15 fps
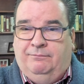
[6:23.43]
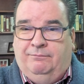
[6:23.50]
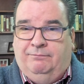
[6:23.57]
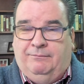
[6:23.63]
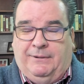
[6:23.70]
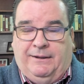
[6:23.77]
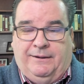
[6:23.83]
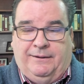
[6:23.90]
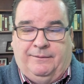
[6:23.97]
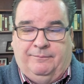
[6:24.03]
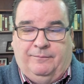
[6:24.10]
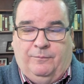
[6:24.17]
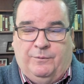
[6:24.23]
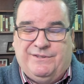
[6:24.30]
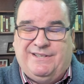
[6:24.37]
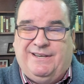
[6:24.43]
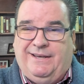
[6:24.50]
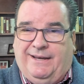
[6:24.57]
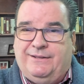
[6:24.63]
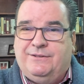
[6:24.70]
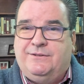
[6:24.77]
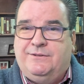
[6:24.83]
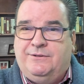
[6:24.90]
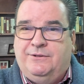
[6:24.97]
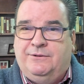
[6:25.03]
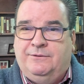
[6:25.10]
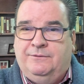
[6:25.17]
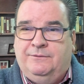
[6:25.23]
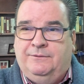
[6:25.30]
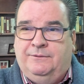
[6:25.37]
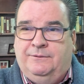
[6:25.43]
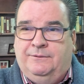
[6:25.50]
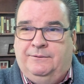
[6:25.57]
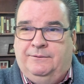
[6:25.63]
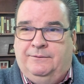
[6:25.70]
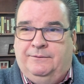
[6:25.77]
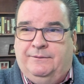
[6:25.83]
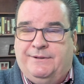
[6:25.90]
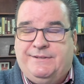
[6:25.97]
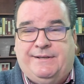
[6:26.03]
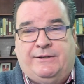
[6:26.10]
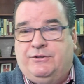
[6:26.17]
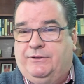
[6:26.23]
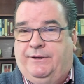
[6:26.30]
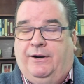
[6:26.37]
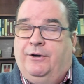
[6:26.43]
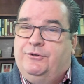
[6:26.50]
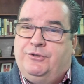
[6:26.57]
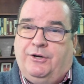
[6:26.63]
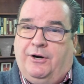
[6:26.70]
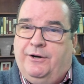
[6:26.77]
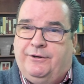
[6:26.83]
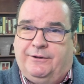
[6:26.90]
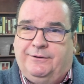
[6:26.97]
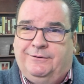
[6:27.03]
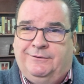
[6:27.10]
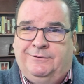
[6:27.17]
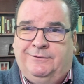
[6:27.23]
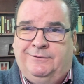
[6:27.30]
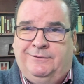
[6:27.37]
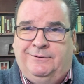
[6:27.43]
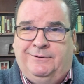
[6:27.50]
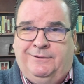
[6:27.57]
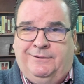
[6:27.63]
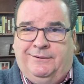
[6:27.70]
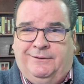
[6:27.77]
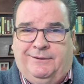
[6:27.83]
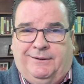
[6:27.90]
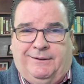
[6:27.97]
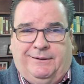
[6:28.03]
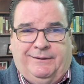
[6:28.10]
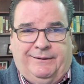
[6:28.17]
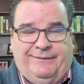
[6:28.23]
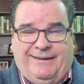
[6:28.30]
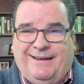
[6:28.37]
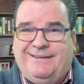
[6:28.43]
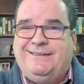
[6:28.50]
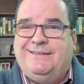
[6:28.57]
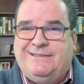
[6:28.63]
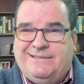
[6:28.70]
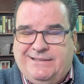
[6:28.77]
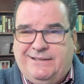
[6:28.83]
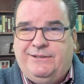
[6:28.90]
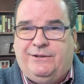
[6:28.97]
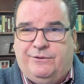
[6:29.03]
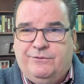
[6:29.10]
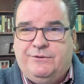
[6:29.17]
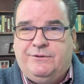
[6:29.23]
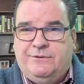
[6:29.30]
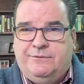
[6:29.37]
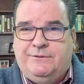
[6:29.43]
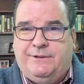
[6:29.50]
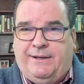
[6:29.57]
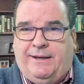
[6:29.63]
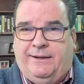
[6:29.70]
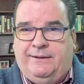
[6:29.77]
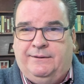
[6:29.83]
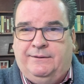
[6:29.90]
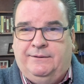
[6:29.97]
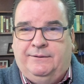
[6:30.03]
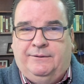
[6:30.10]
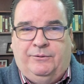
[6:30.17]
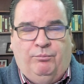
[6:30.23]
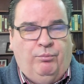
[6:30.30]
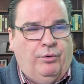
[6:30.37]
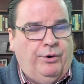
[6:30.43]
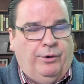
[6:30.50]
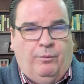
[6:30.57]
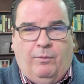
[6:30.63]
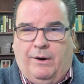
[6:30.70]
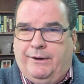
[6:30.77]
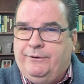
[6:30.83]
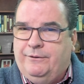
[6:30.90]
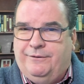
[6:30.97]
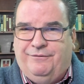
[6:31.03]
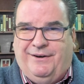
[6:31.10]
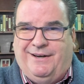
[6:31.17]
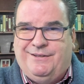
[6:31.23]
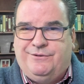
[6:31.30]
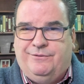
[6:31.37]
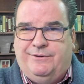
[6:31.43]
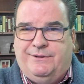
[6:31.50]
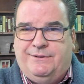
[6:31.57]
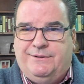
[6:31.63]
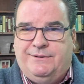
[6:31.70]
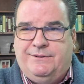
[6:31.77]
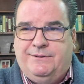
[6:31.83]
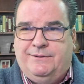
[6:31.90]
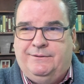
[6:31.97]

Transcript: was against essentially our charter. That continues today. Boil water advisories,